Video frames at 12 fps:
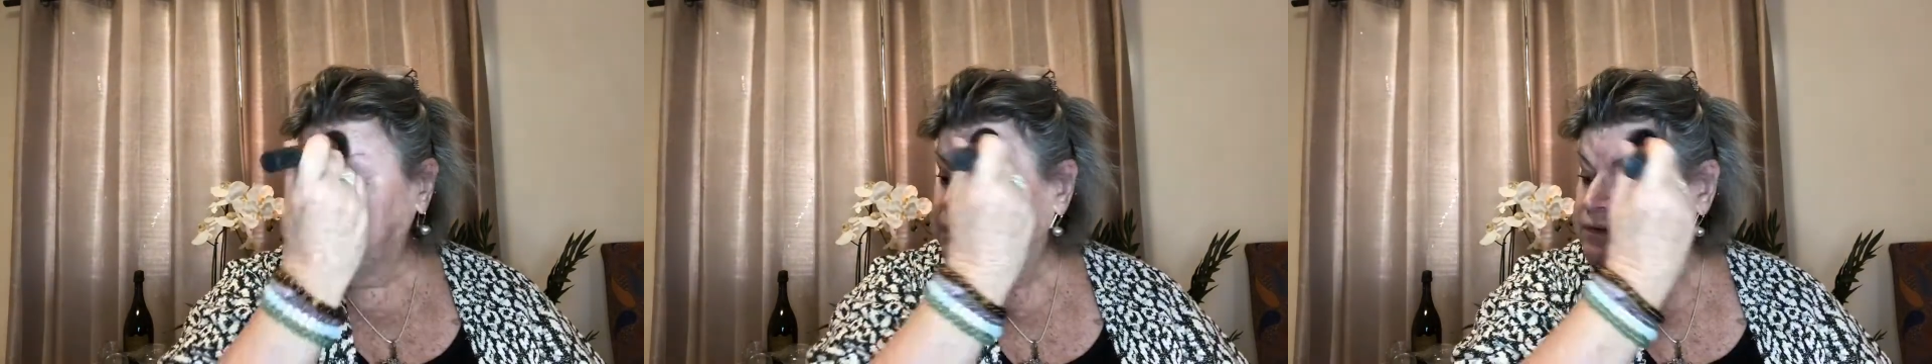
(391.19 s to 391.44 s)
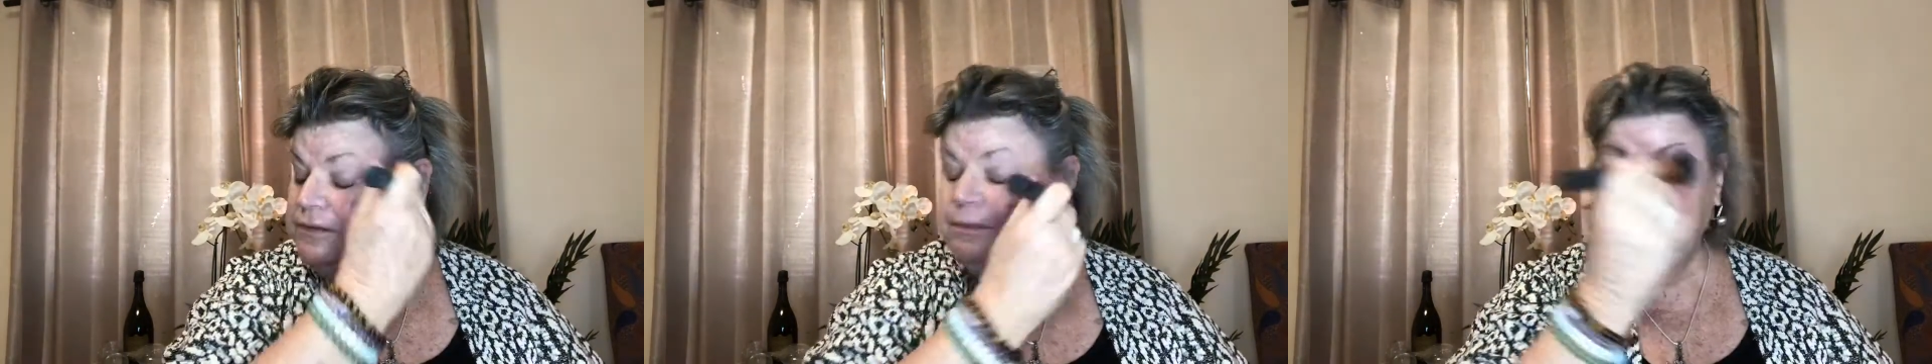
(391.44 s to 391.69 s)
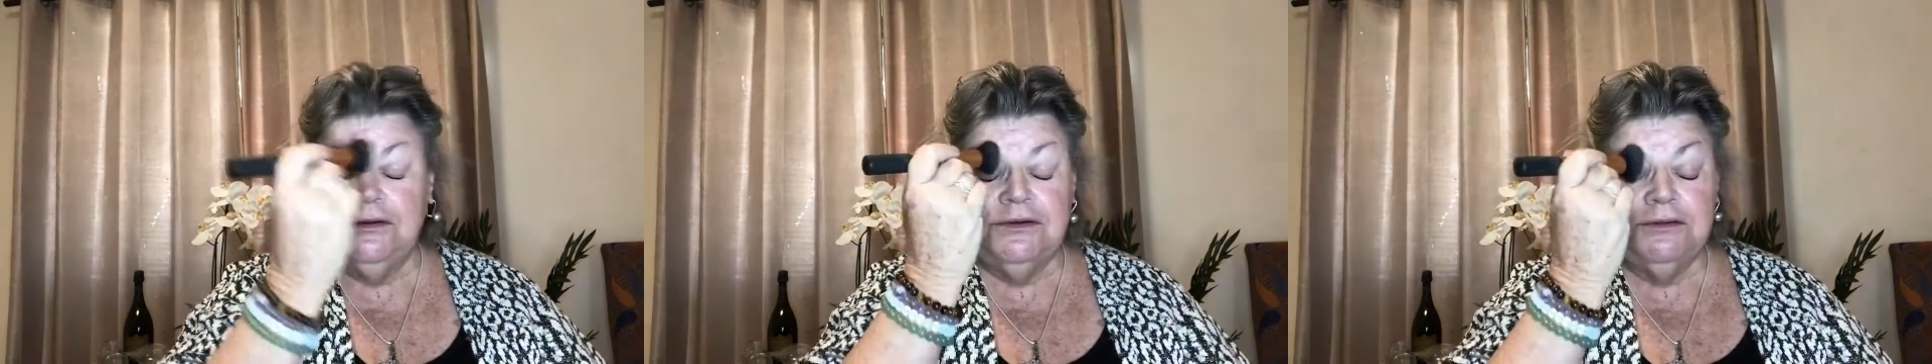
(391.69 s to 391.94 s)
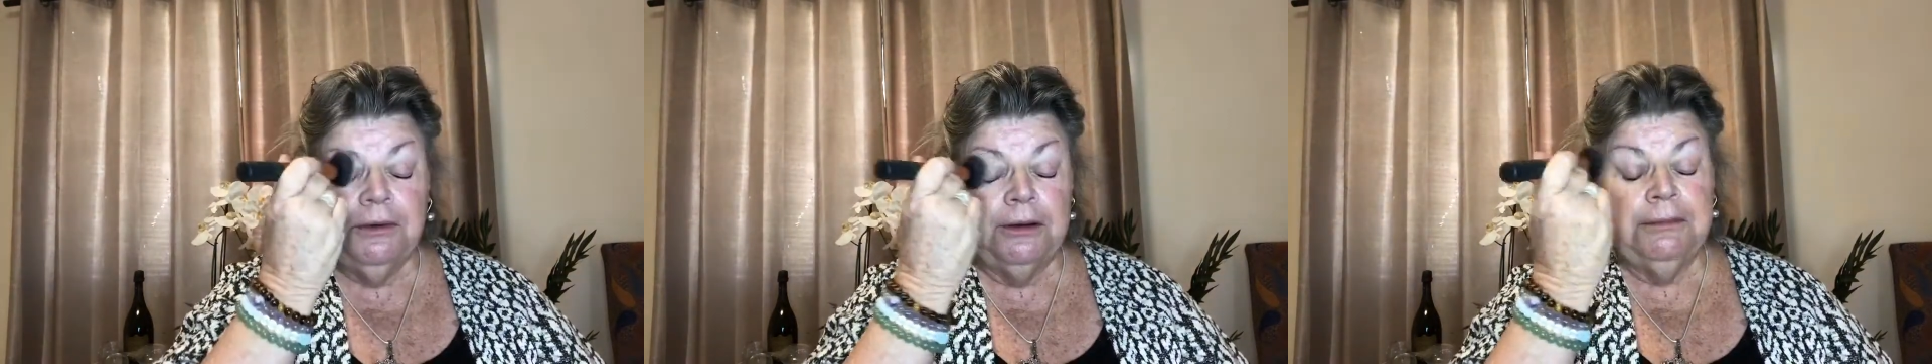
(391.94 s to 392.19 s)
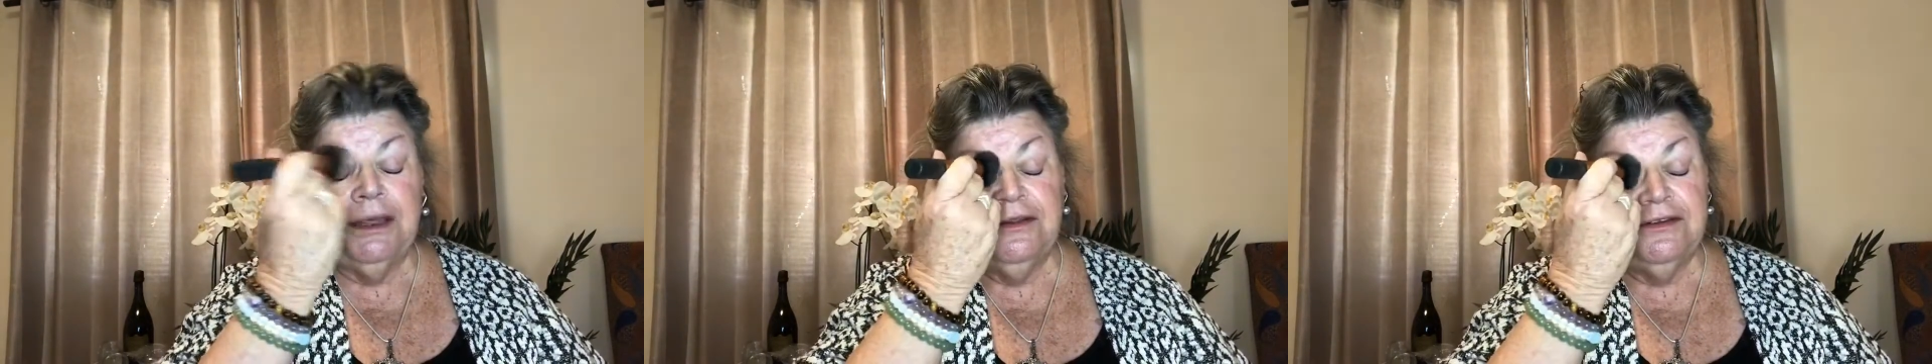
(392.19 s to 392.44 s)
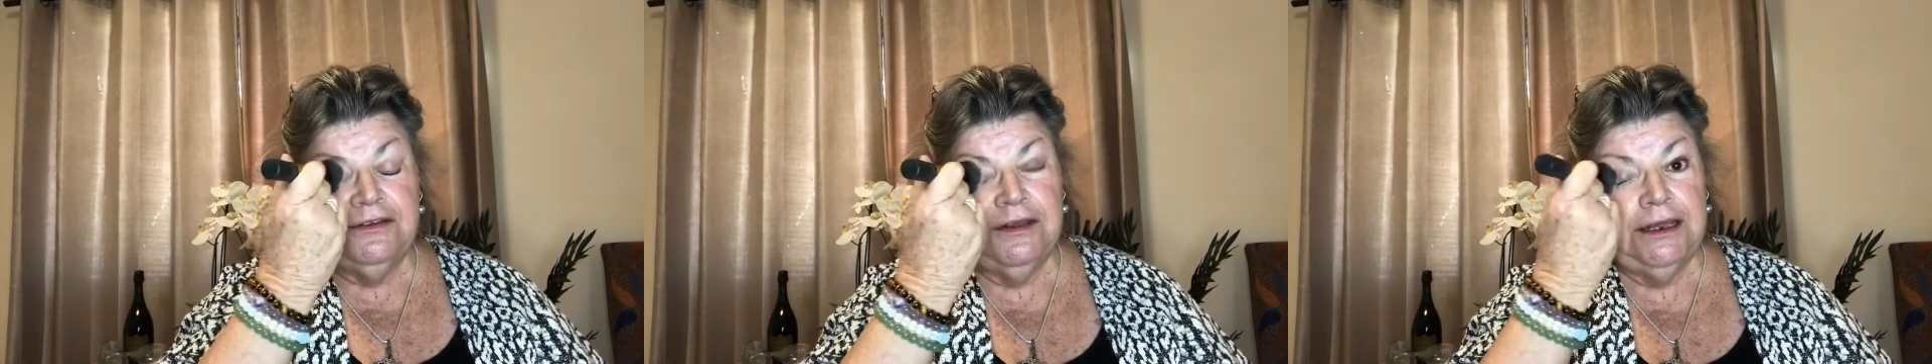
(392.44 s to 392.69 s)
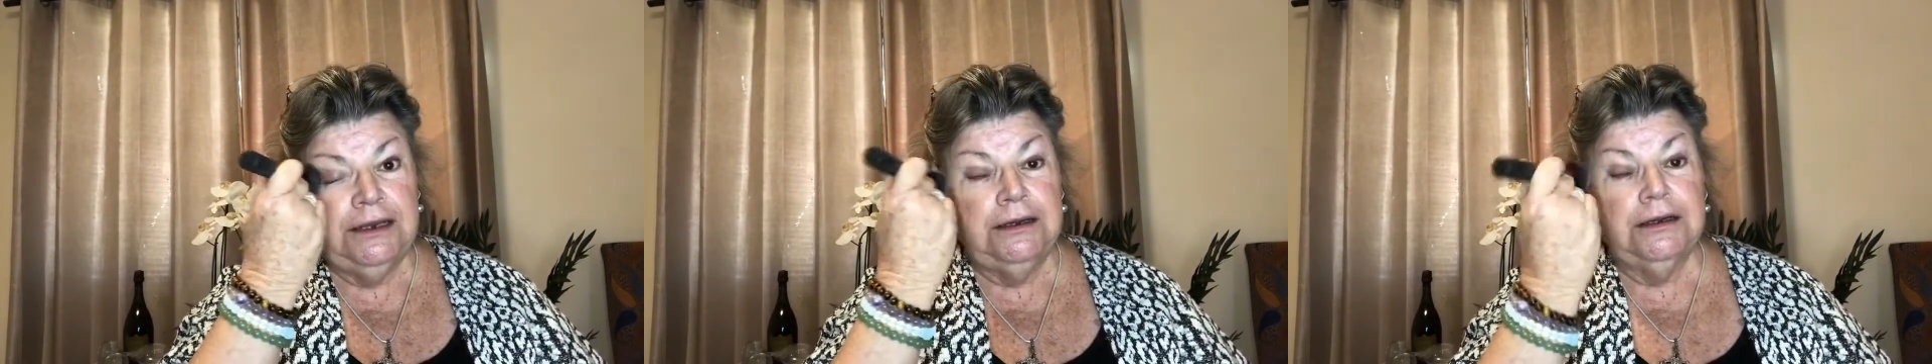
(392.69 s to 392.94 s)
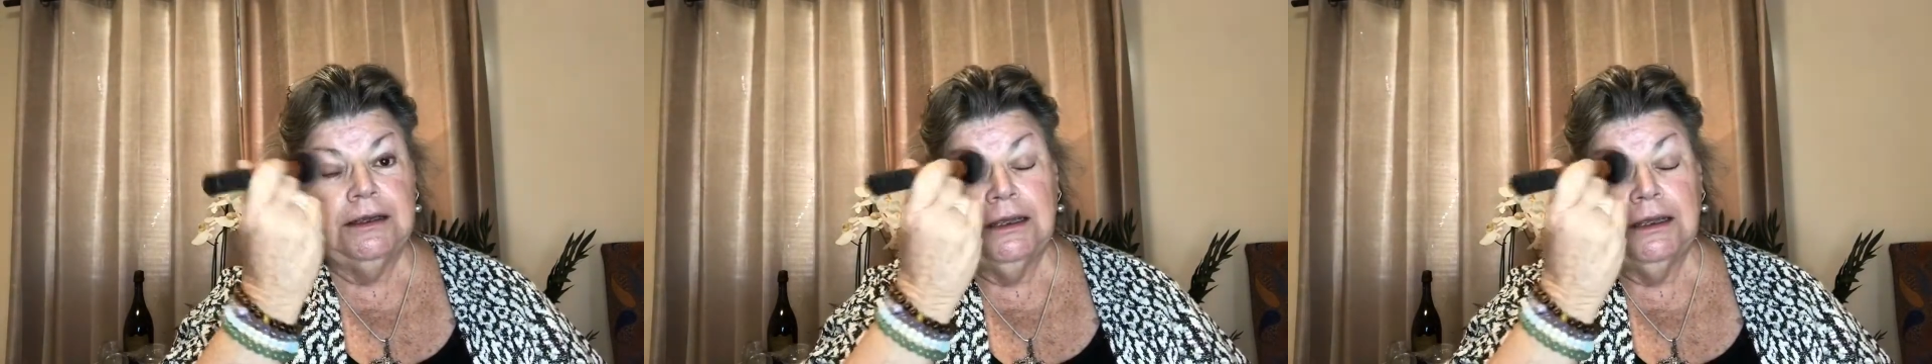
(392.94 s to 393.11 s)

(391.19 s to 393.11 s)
months because my mother said